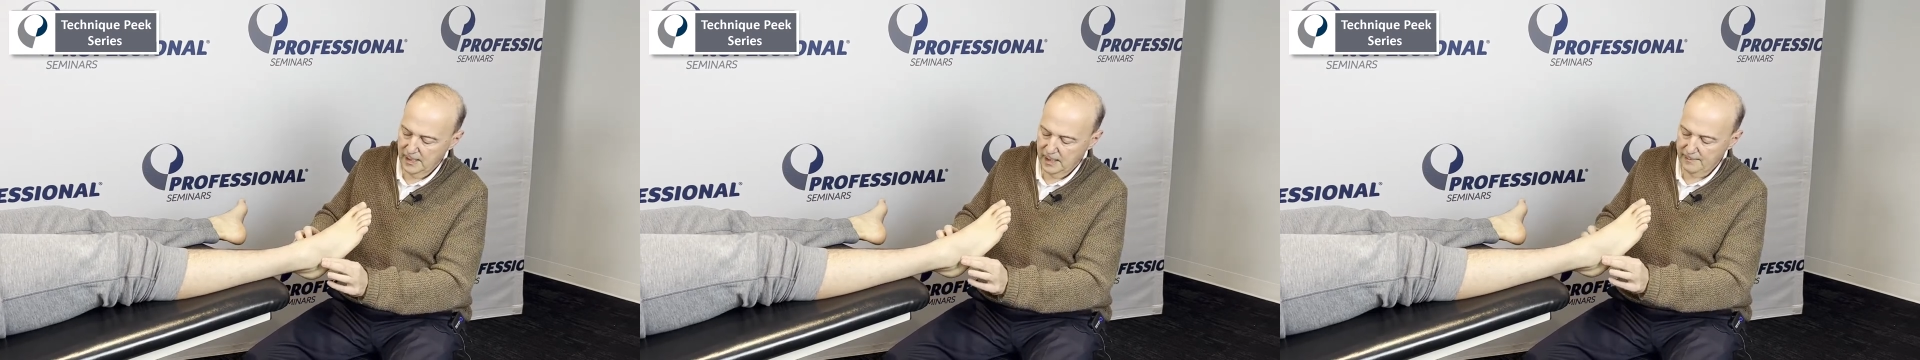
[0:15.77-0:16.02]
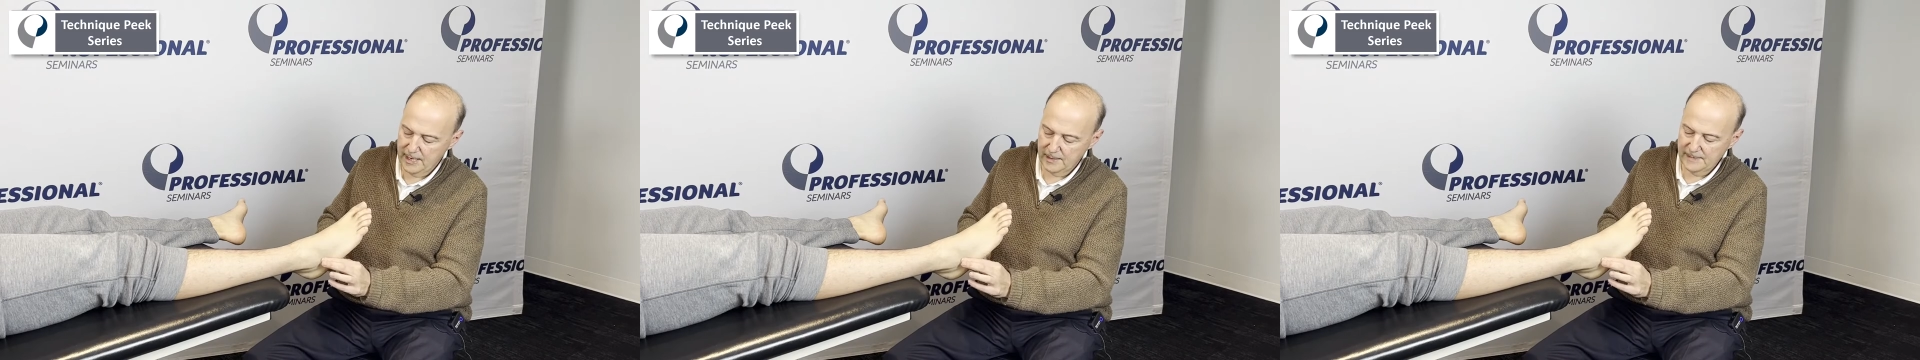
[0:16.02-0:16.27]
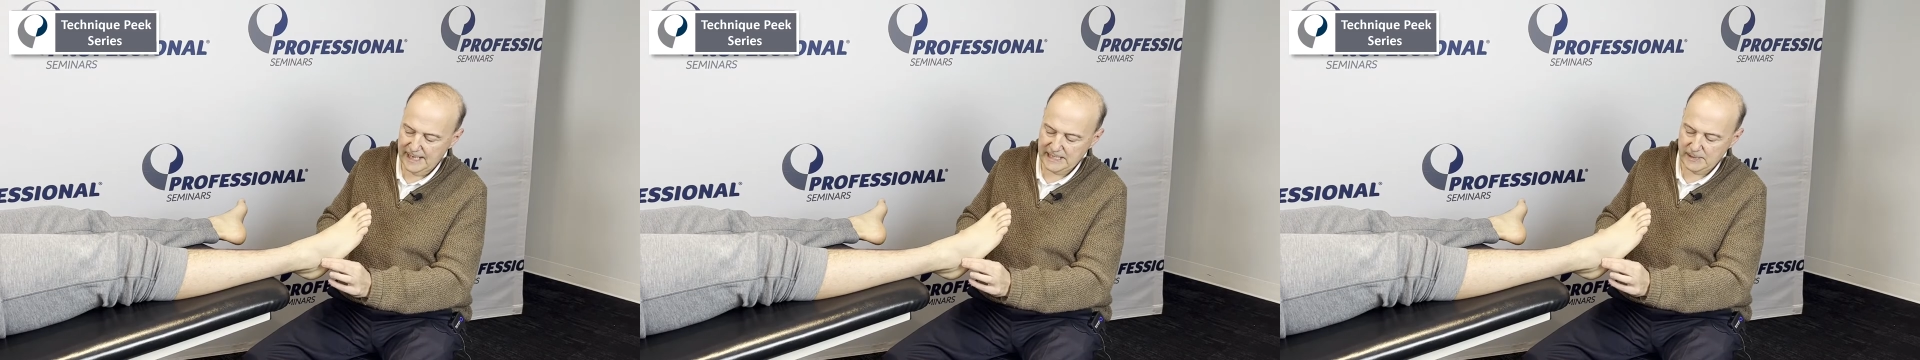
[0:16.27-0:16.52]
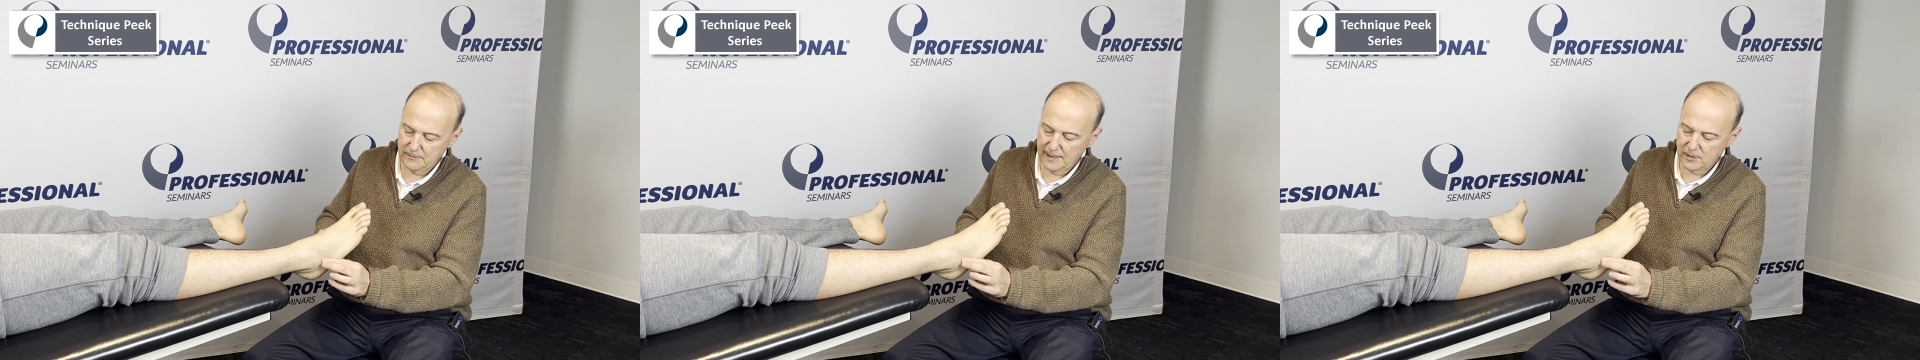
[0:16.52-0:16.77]
The bottom
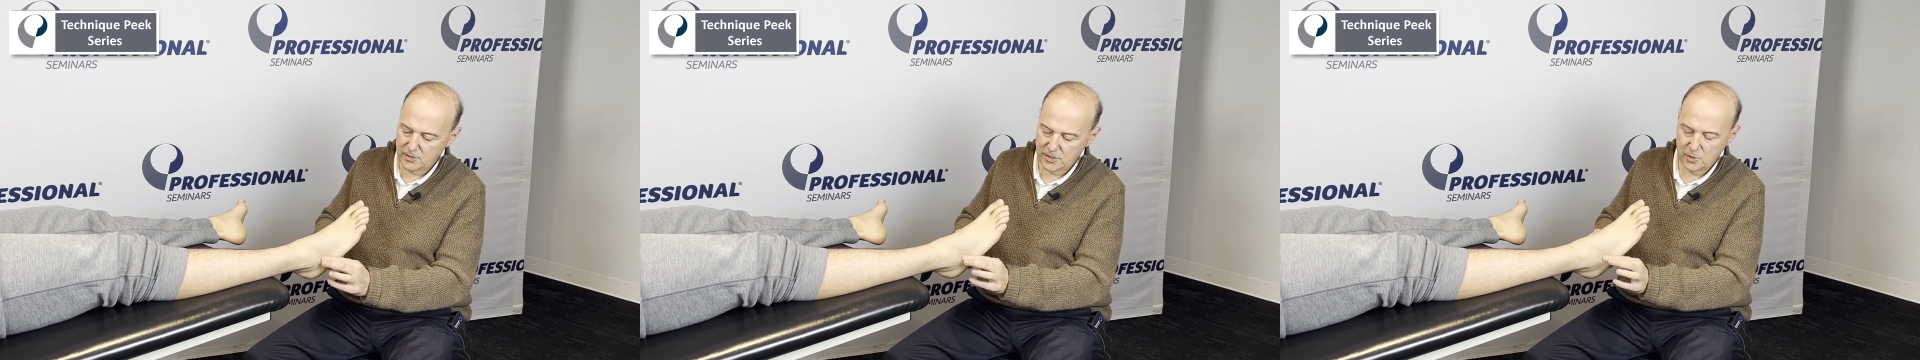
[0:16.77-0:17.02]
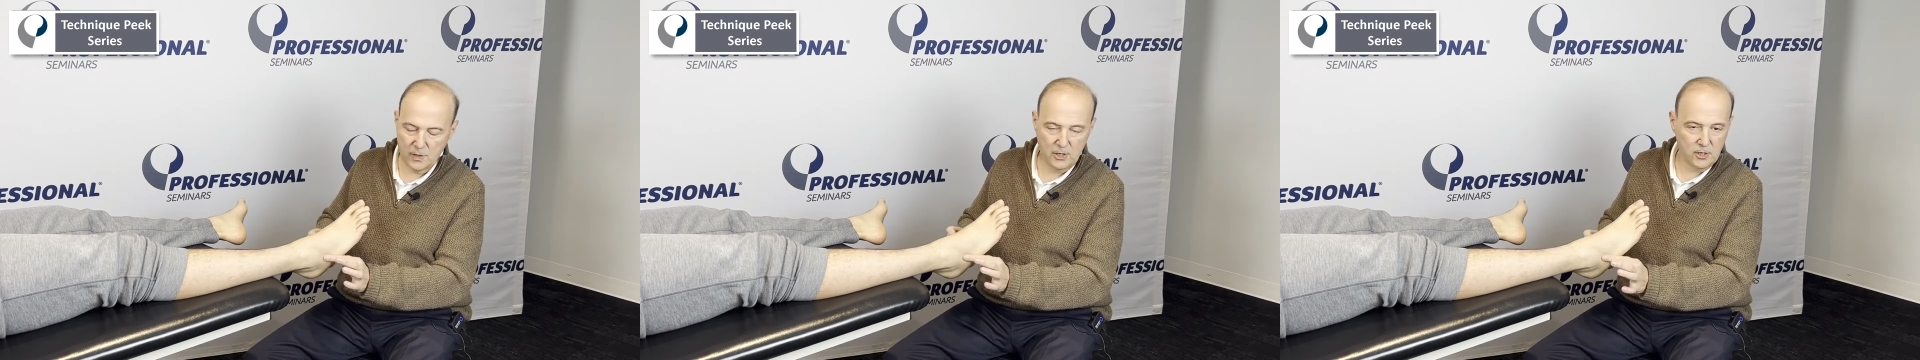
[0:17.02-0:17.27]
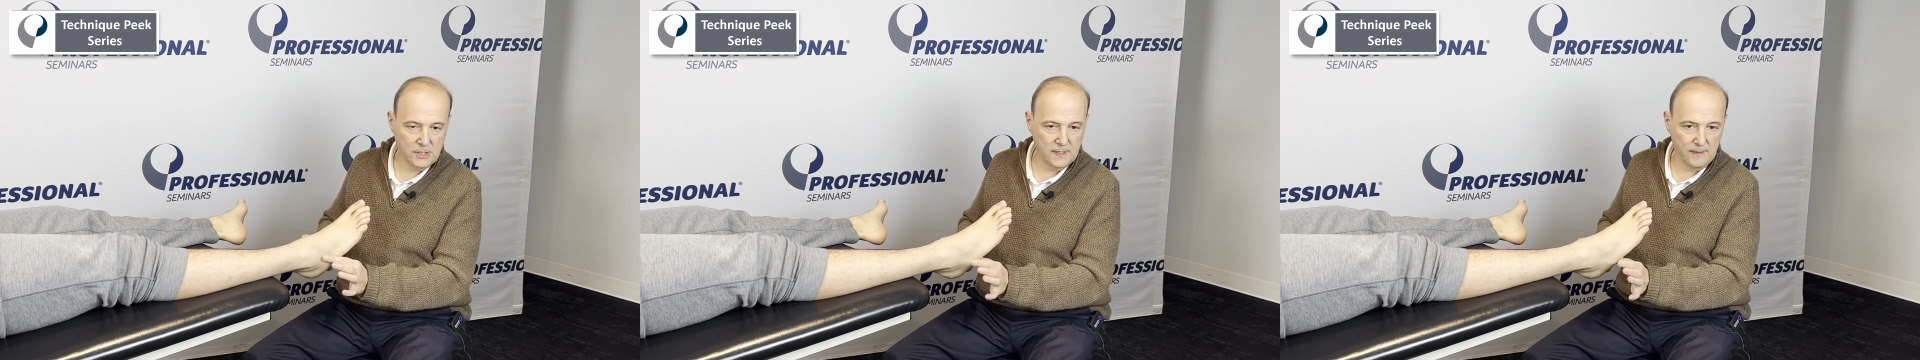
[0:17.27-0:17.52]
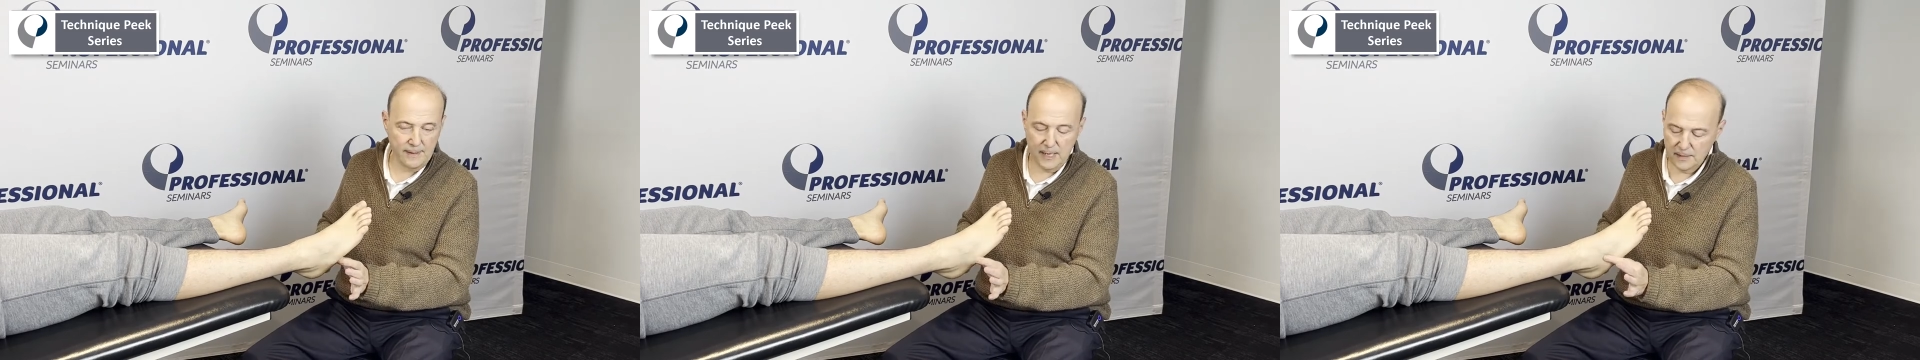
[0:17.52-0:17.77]
takes up about two thirds of
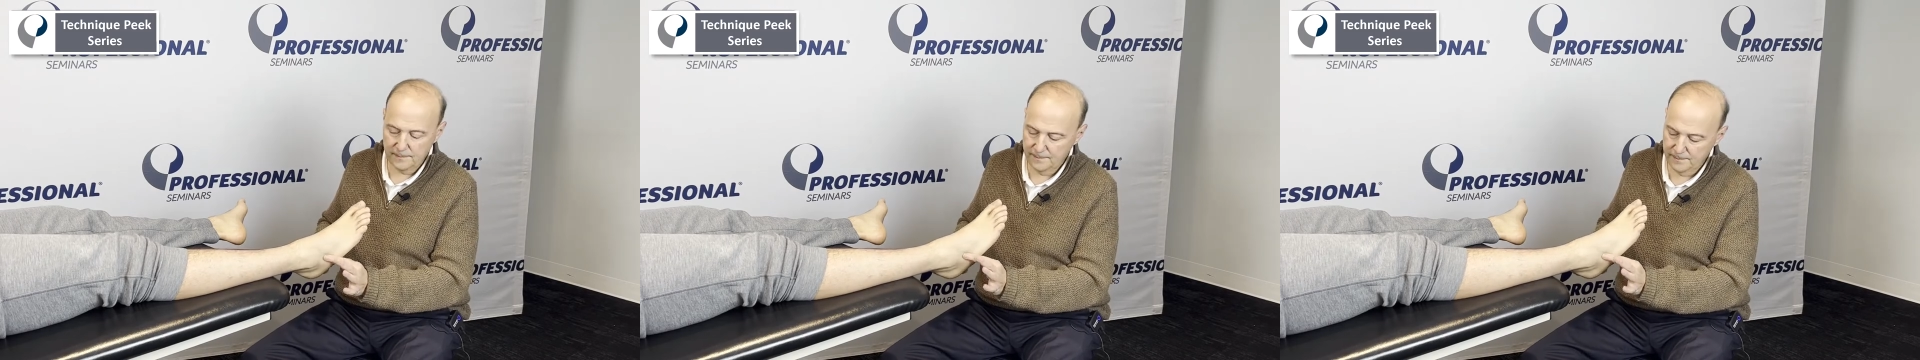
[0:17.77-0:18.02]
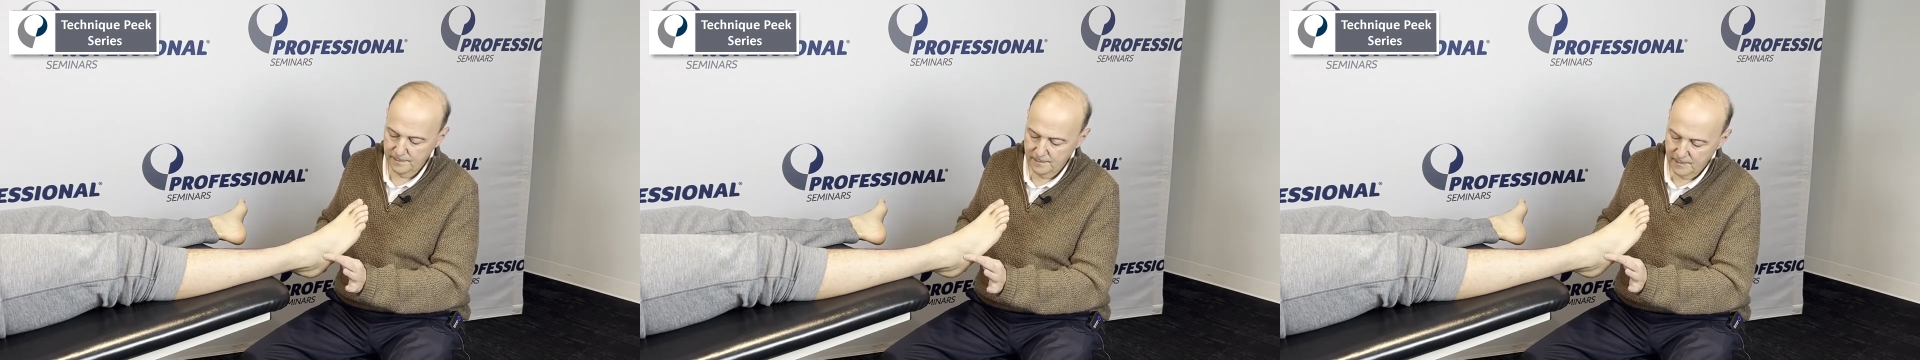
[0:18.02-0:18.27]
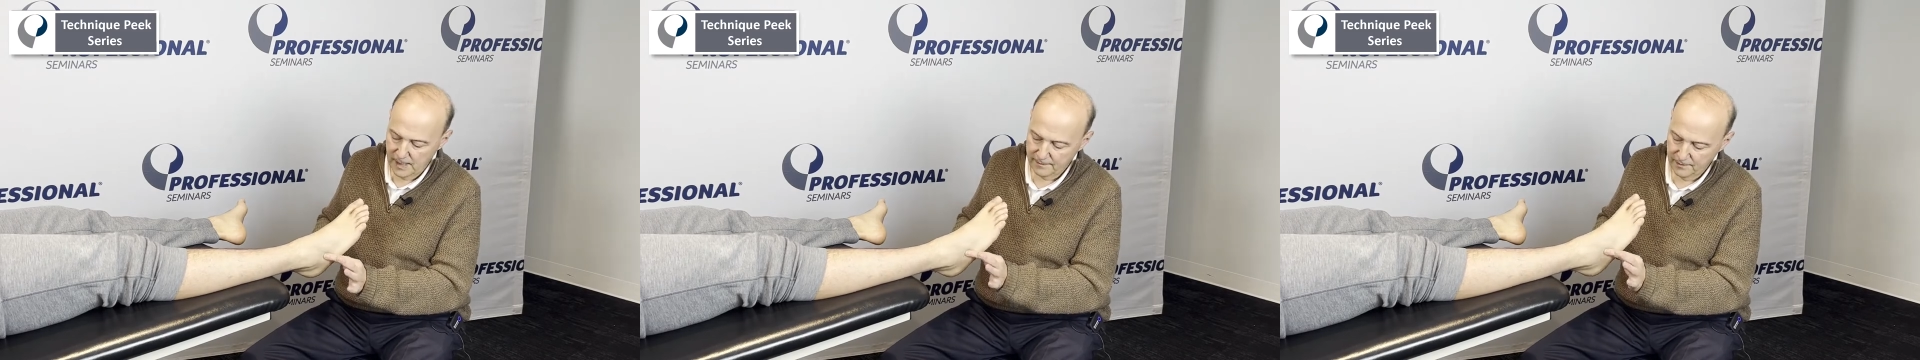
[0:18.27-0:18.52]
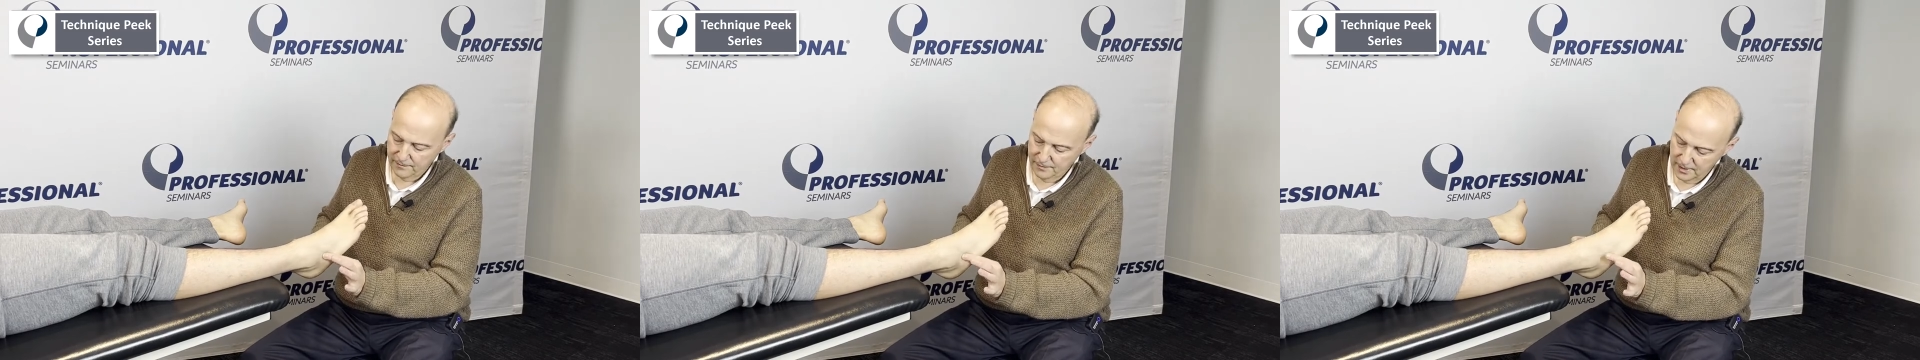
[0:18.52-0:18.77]
the bottom of
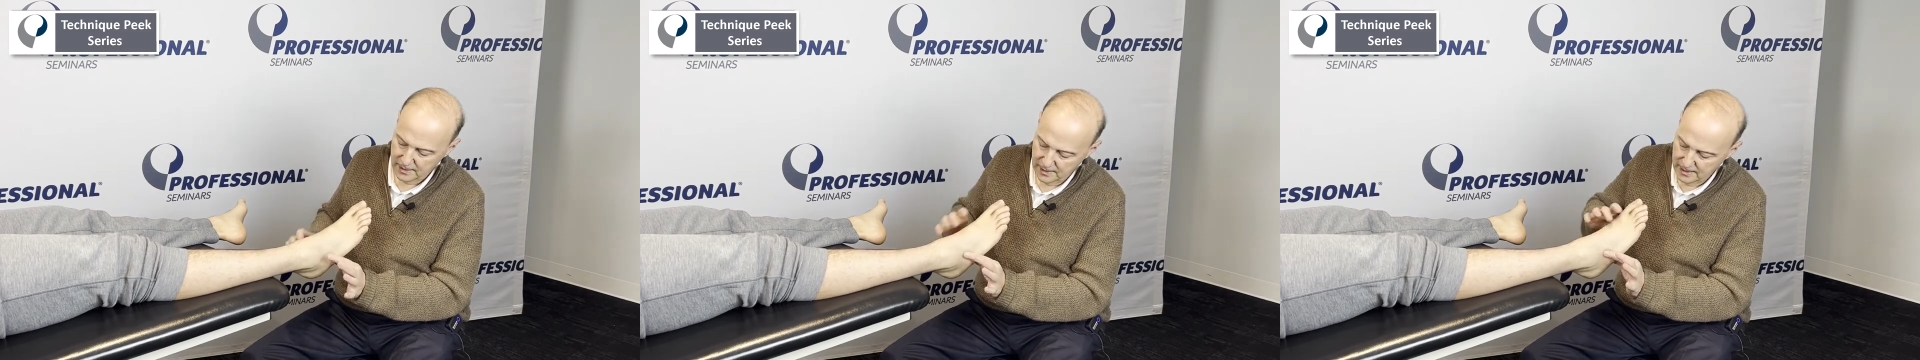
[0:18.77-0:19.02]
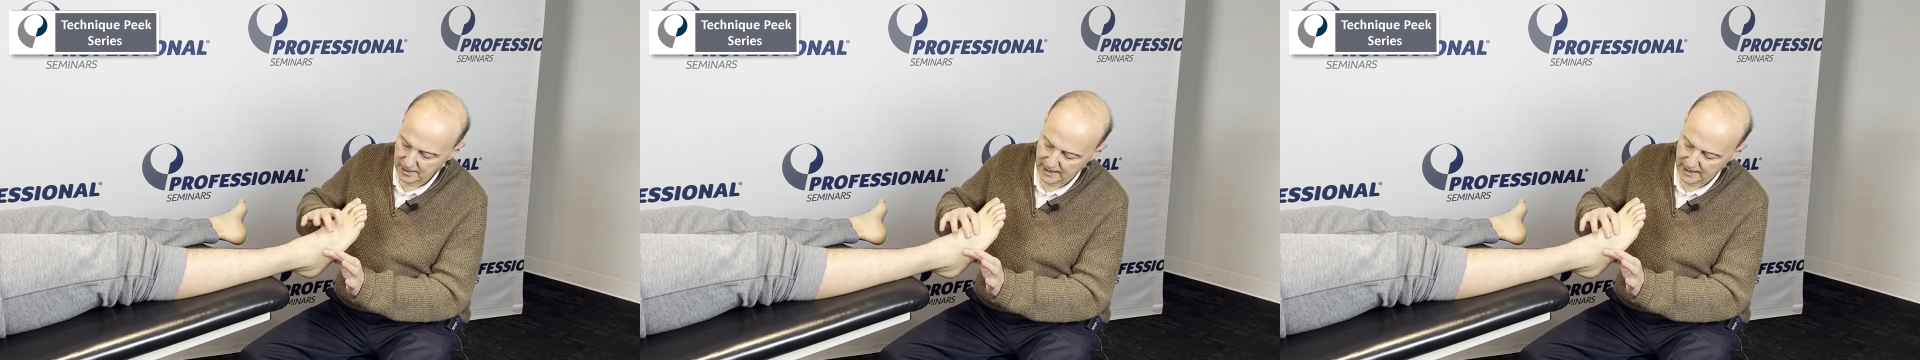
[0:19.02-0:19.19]
the foot,